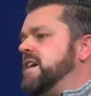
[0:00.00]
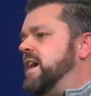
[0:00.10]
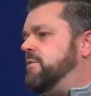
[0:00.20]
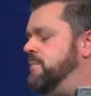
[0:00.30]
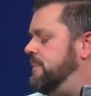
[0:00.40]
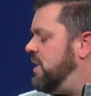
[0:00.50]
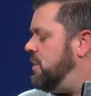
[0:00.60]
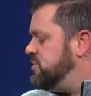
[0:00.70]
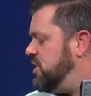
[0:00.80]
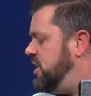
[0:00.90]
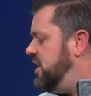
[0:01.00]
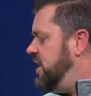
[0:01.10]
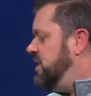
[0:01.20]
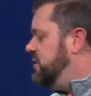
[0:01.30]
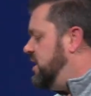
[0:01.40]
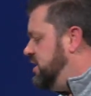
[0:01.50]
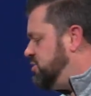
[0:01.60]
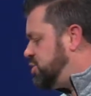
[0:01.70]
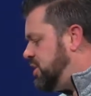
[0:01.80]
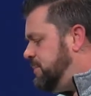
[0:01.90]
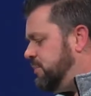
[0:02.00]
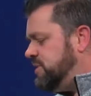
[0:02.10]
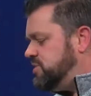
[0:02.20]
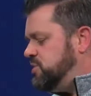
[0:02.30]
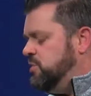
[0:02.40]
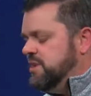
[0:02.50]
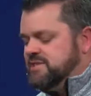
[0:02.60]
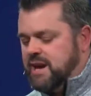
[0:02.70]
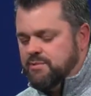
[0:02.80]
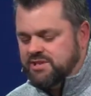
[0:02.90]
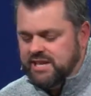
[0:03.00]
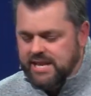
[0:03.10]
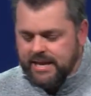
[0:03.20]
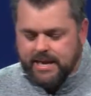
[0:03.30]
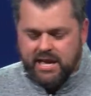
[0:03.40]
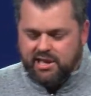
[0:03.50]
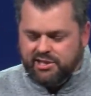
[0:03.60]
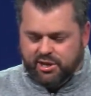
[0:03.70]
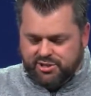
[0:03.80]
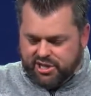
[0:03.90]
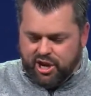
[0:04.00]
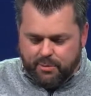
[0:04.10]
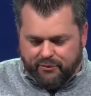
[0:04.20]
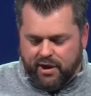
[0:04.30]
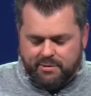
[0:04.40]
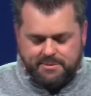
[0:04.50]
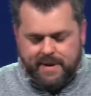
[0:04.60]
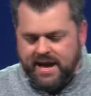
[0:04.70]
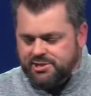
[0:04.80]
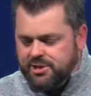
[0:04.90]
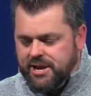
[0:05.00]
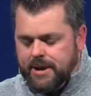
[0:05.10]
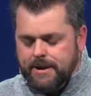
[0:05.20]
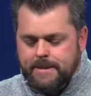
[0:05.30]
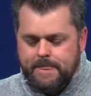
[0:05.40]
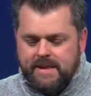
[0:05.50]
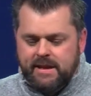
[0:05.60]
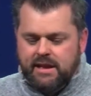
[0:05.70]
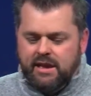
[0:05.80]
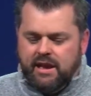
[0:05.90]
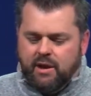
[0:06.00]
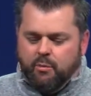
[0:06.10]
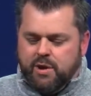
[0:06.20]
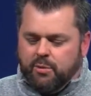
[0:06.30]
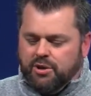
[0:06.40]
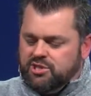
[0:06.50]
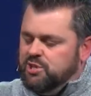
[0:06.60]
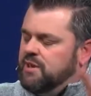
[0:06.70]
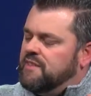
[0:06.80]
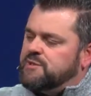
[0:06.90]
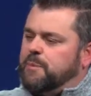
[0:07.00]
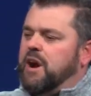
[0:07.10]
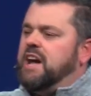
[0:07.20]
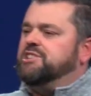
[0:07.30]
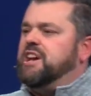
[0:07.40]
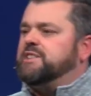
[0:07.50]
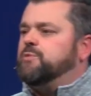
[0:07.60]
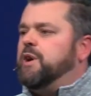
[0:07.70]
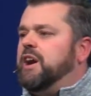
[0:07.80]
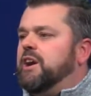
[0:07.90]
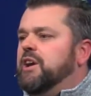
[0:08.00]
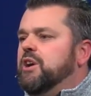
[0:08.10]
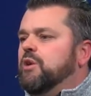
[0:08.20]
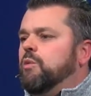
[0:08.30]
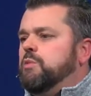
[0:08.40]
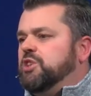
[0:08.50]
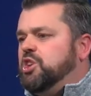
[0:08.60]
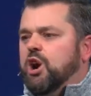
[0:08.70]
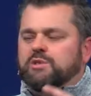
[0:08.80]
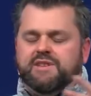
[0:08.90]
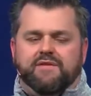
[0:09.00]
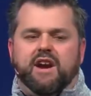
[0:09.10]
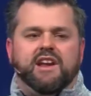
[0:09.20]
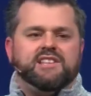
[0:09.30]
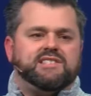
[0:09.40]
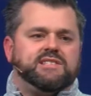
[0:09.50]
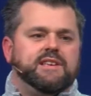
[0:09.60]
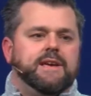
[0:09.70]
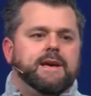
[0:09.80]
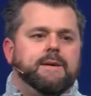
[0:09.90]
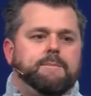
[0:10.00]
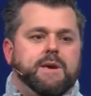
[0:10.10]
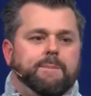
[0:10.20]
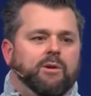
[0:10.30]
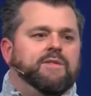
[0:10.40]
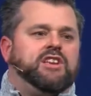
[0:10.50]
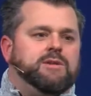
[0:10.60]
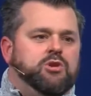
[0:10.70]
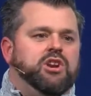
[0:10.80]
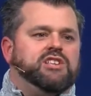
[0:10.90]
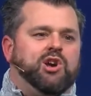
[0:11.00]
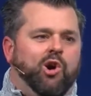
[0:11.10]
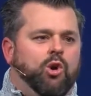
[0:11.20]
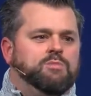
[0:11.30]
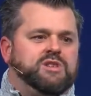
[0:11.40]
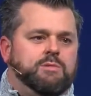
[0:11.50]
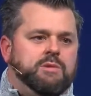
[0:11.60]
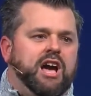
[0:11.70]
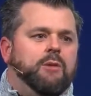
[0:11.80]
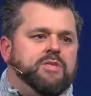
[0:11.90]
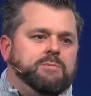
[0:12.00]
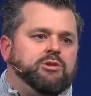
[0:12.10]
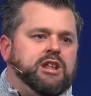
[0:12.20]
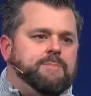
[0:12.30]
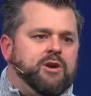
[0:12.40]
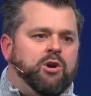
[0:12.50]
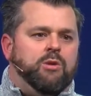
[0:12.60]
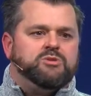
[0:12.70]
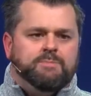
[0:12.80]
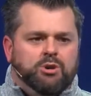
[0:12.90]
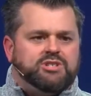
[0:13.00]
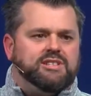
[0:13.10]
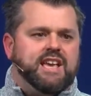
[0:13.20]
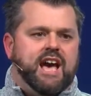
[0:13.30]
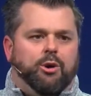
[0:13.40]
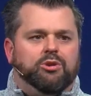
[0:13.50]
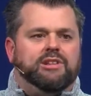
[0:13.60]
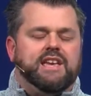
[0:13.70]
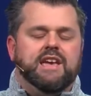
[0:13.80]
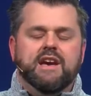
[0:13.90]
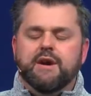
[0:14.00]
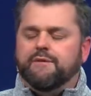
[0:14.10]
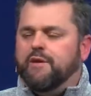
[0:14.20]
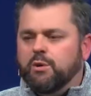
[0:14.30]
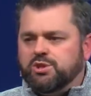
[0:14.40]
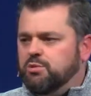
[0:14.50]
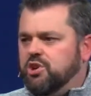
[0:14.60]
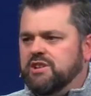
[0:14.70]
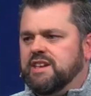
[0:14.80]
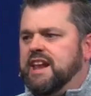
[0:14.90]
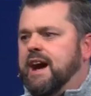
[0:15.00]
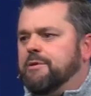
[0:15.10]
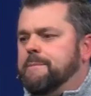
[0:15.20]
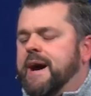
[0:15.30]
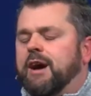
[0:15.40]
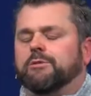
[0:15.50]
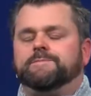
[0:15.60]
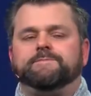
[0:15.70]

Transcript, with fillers: I remember I was on a, a trip with students I was leading years ago before I was a pastor here. And we were doing this project where we would go to various people in the community's homes and we would help them clean up their homes, mostly elderly folks who couldn't get out and about.